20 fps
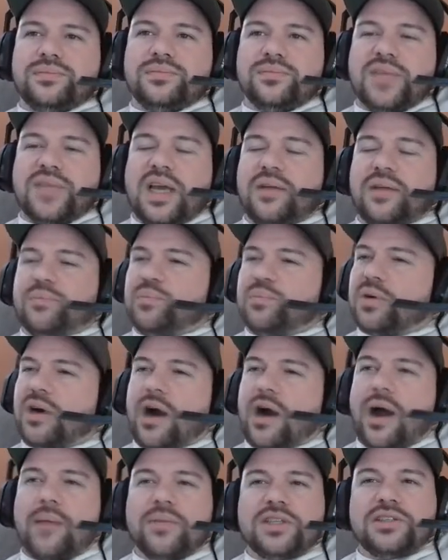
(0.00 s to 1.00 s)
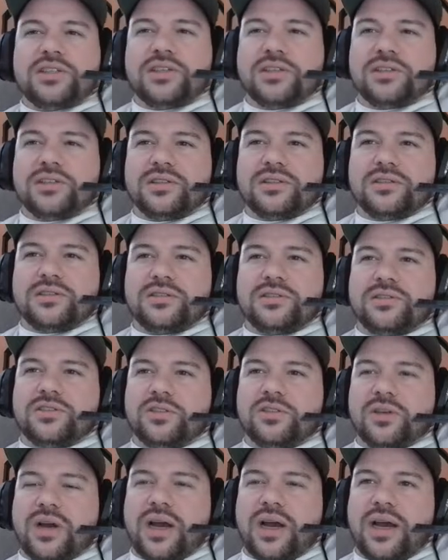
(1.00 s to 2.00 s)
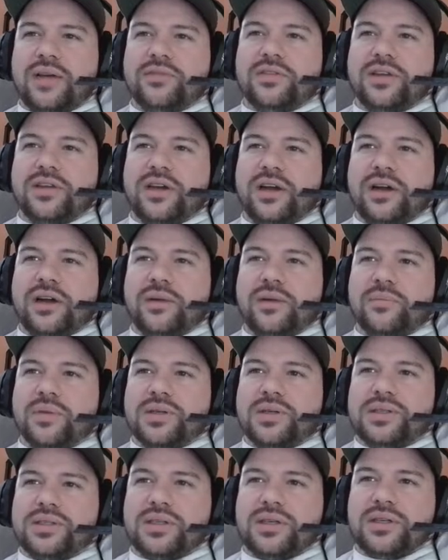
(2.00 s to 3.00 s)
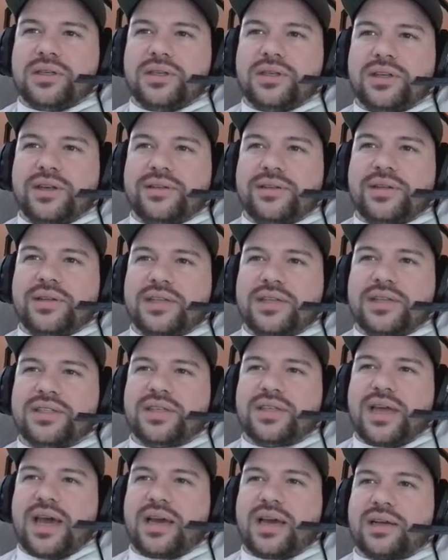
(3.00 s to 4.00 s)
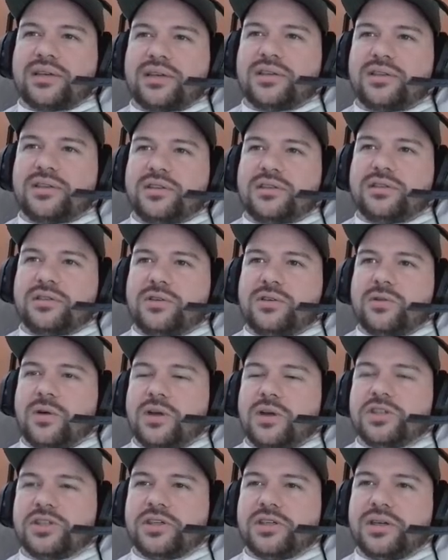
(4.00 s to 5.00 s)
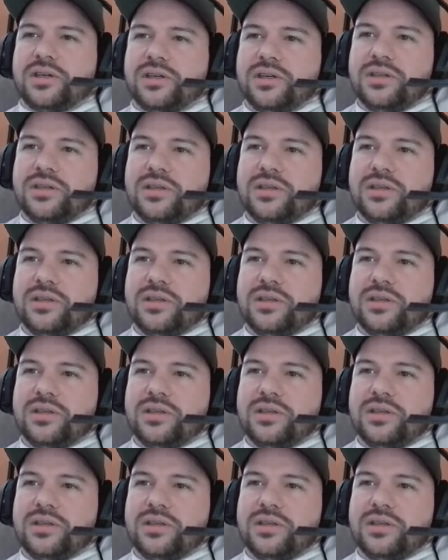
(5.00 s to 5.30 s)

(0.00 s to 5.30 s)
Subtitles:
And promising drive there, but that sack crushed it.